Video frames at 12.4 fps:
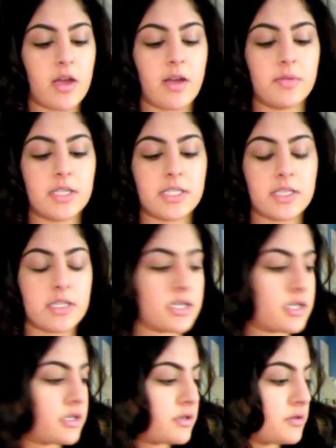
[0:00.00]
I'm just
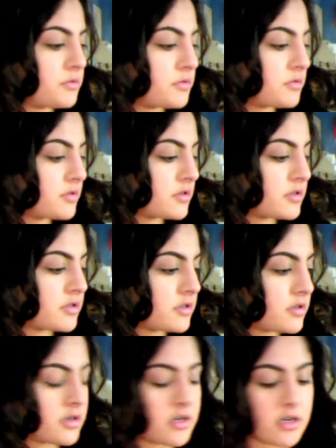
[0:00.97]
going to use
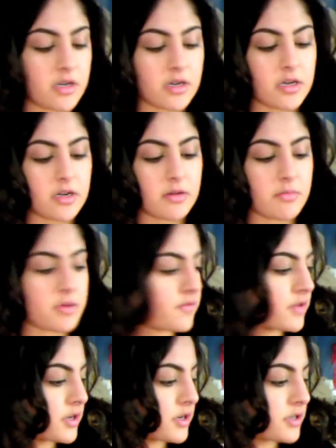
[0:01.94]
my
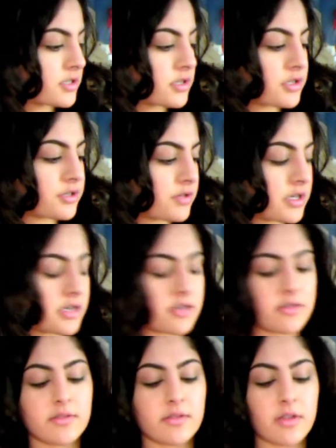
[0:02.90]
fingers to do
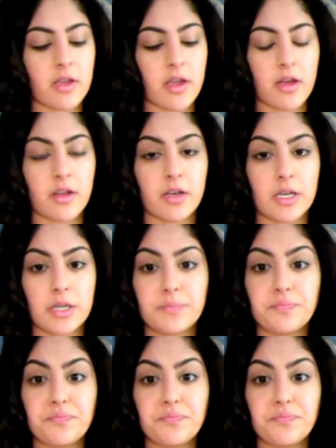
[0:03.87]
this, and